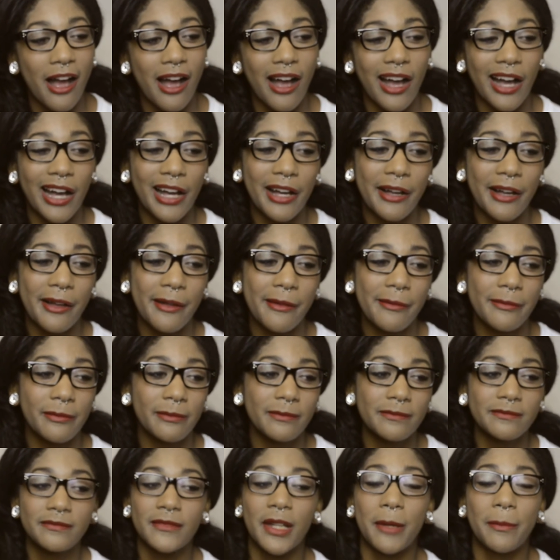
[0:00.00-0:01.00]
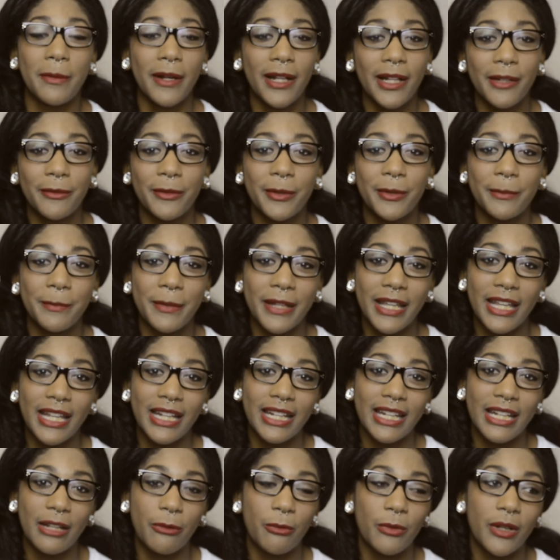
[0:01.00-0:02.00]
I probably won't be
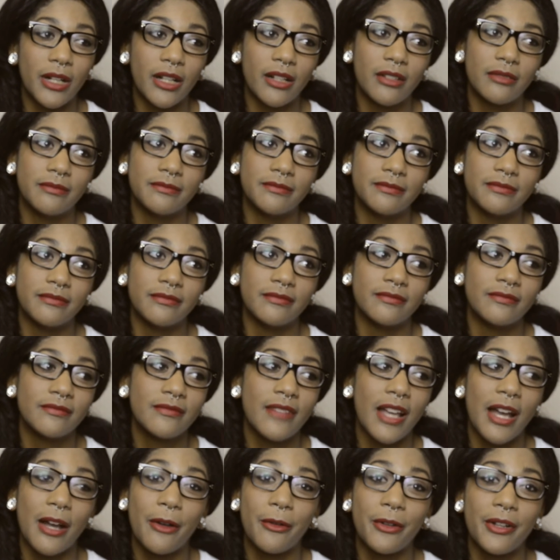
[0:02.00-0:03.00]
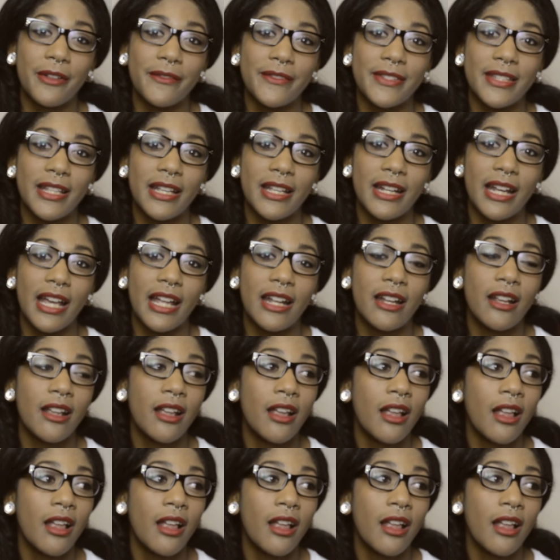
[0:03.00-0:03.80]
getting it. Well, I won't even say that.